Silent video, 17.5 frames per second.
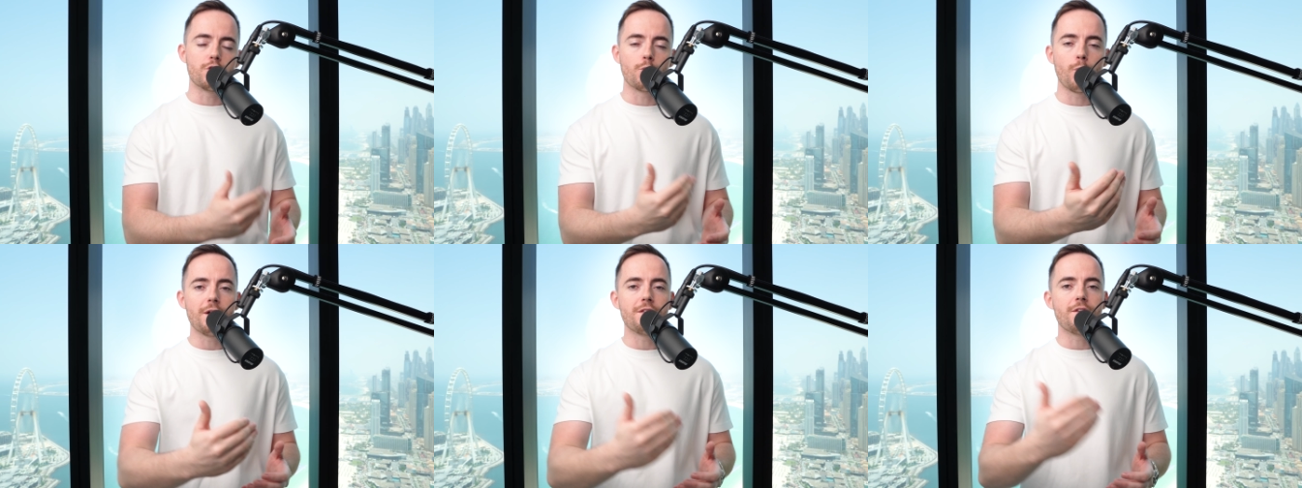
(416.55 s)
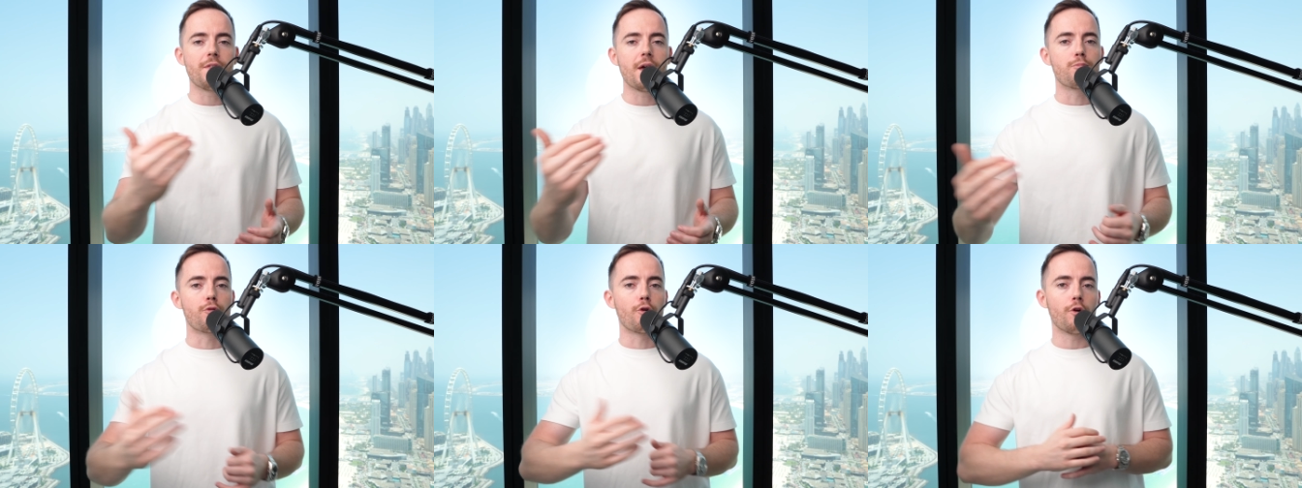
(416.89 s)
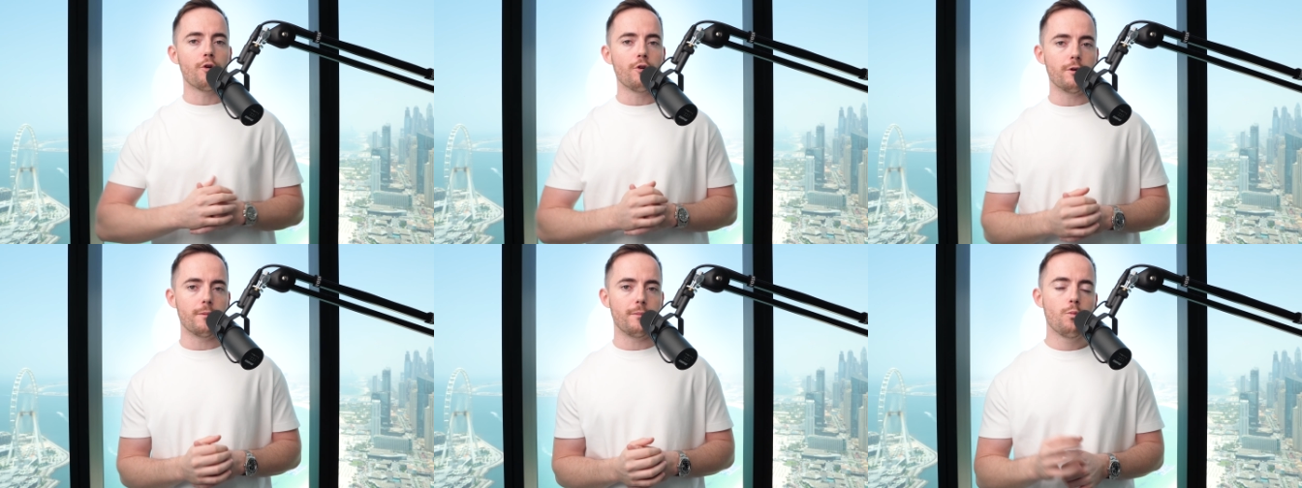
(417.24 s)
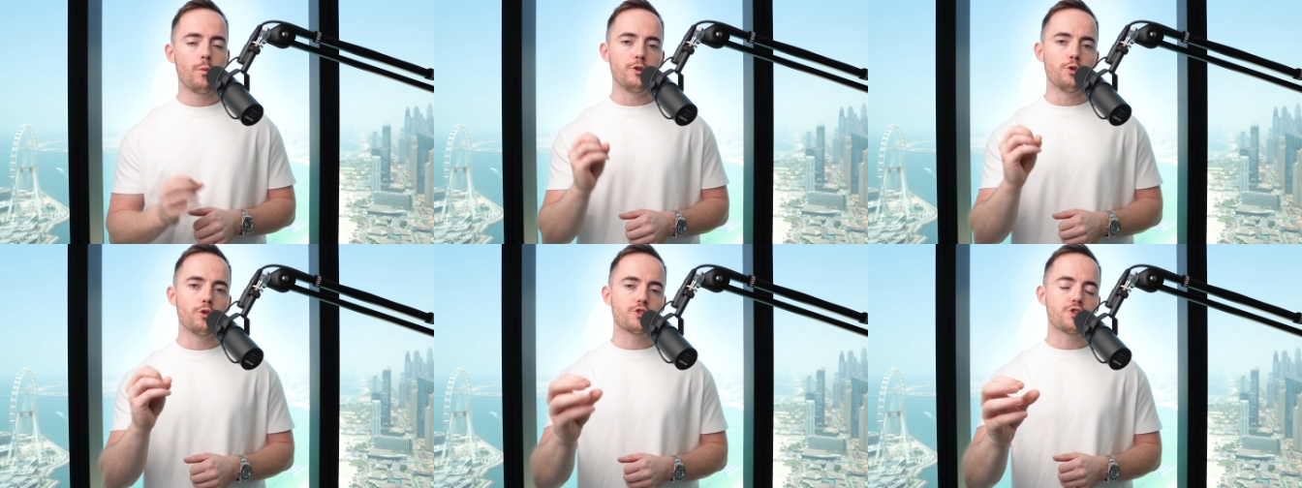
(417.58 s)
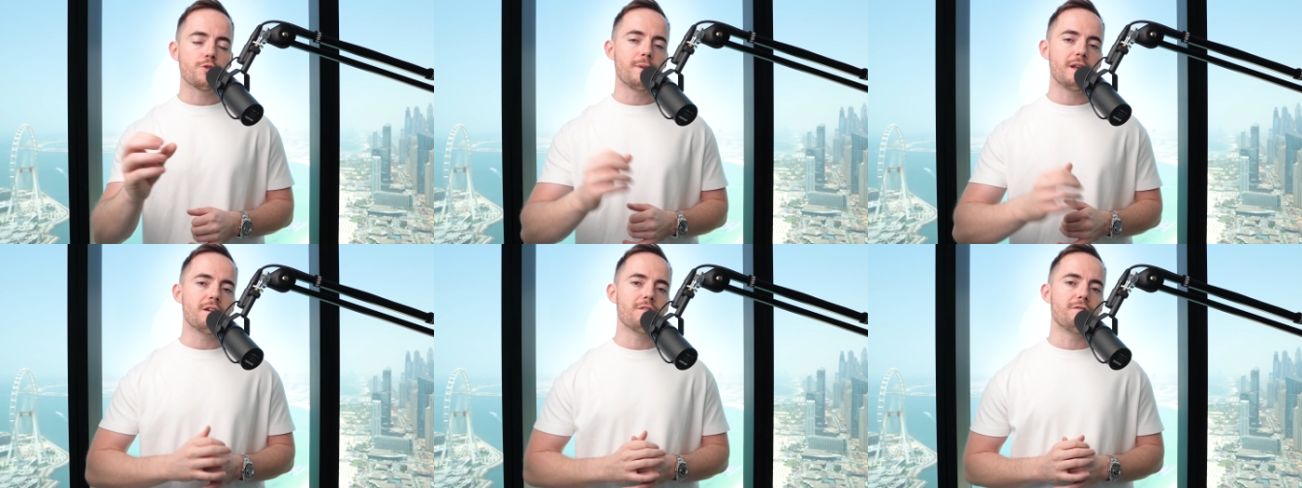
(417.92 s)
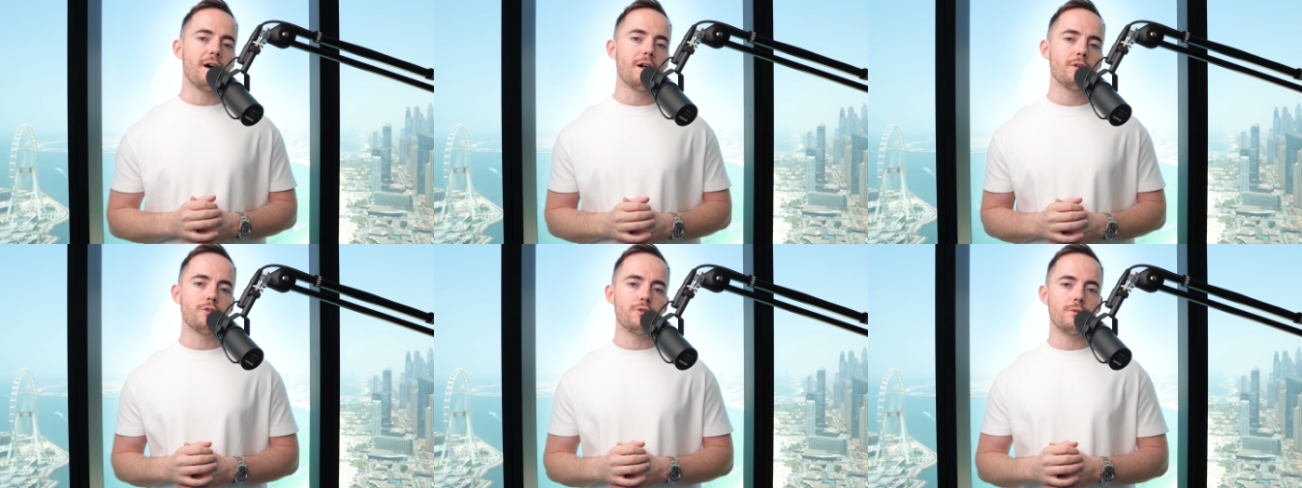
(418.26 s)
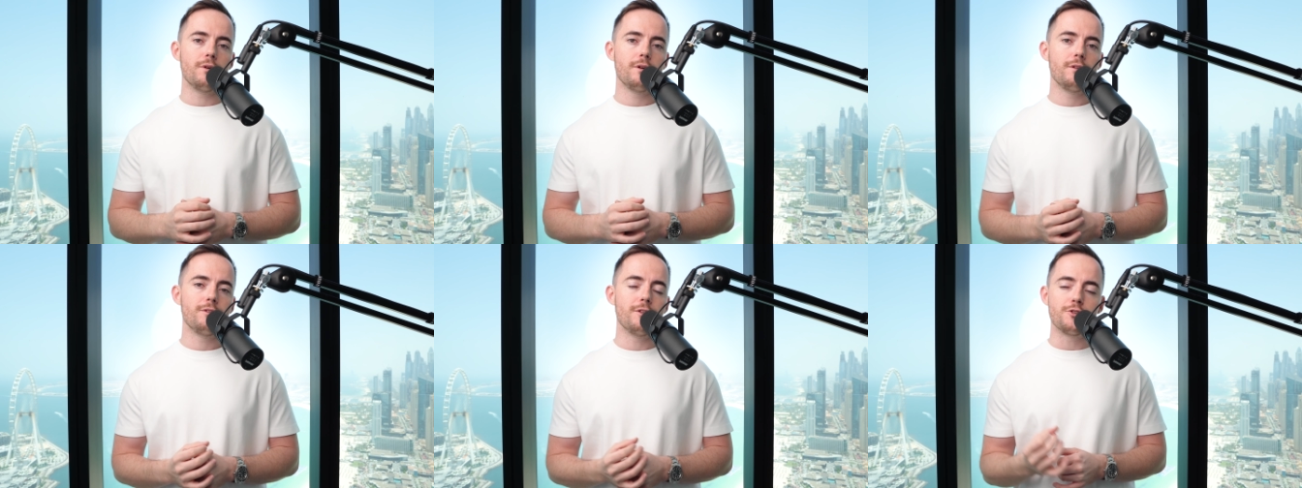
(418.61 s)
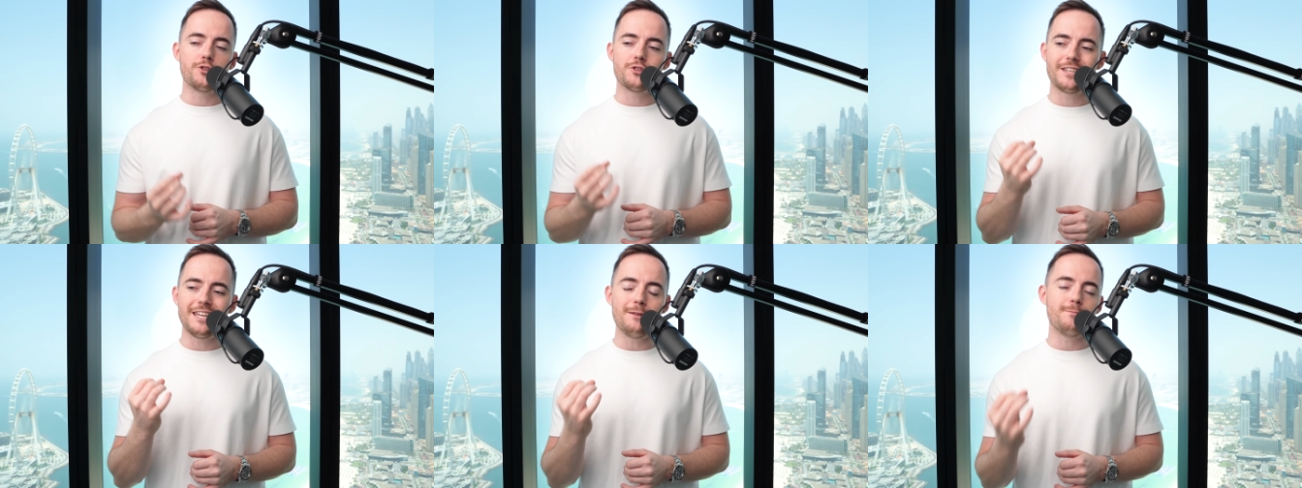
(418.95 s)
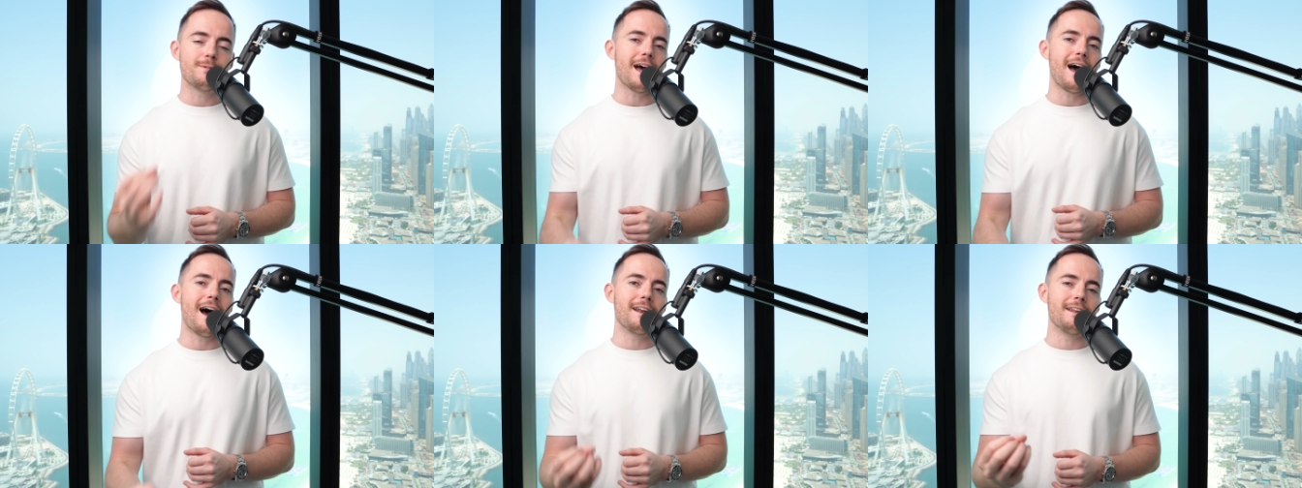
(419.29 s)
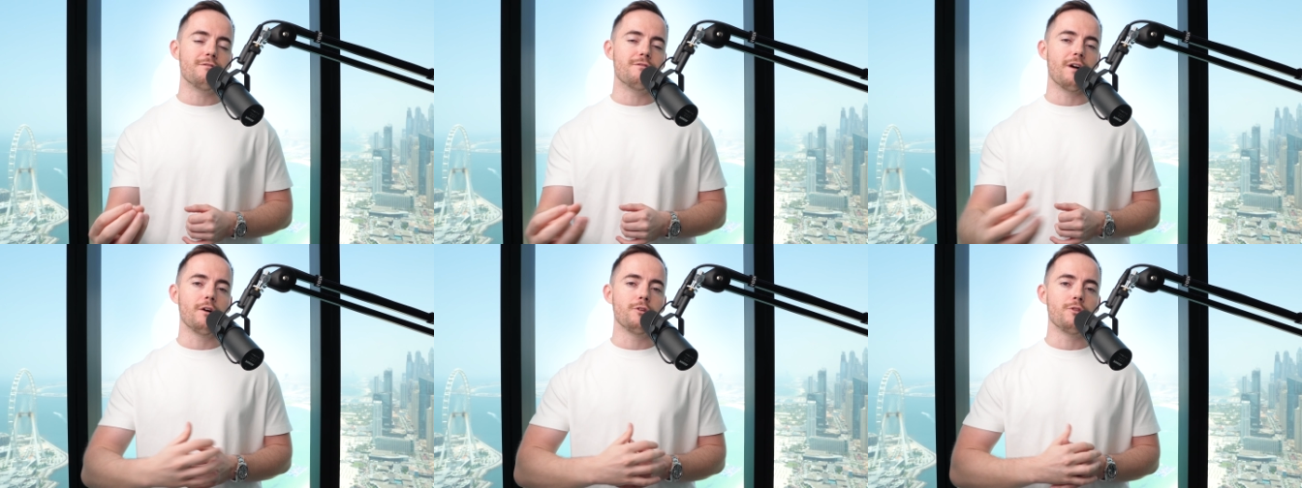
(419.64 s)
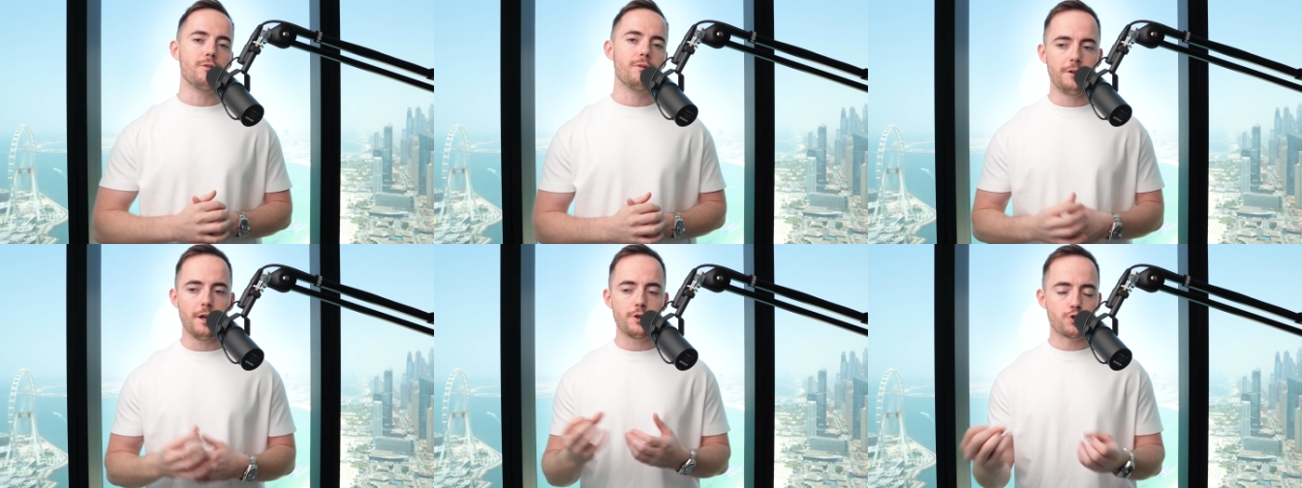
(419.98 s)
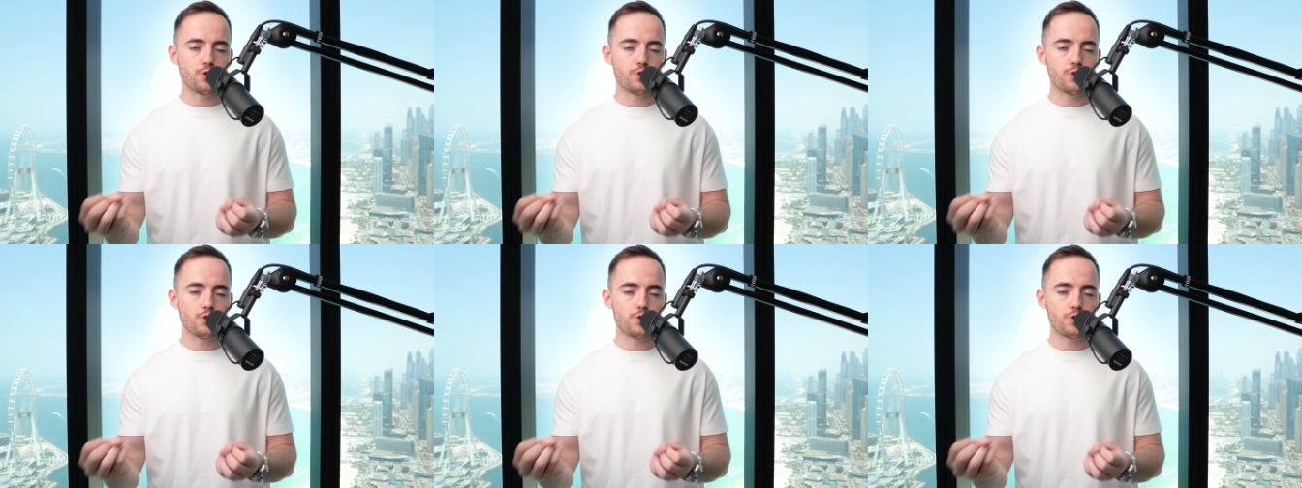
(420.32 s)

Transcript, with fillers: the way that they're brought up when you're somebody of value that just keeps adding value? Yeah,